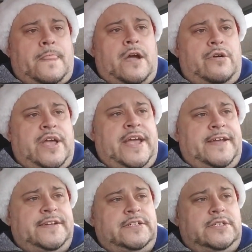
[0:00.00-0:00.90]

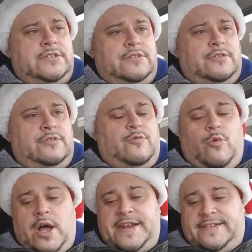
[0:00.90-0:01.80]
Okay,
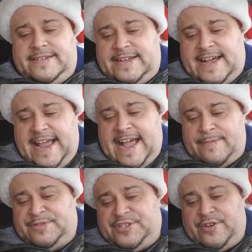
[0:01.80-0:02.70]

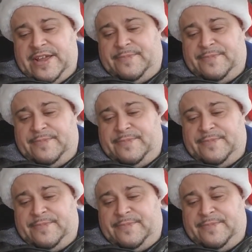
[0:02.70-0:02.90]
I'm sorry,